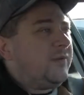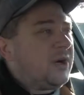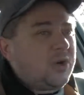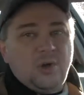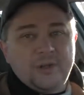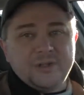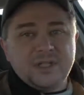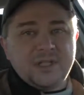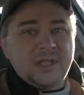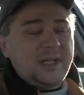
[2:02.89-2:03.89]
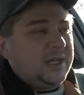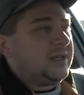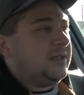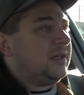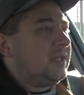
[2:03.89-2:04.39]
our goals
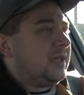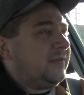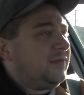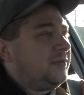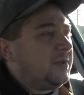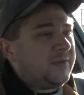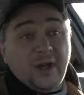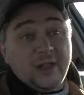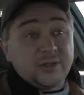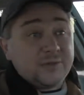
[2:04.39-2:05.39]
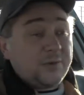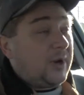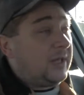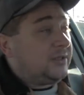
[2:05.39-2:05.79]
here, if you've been following us for a while,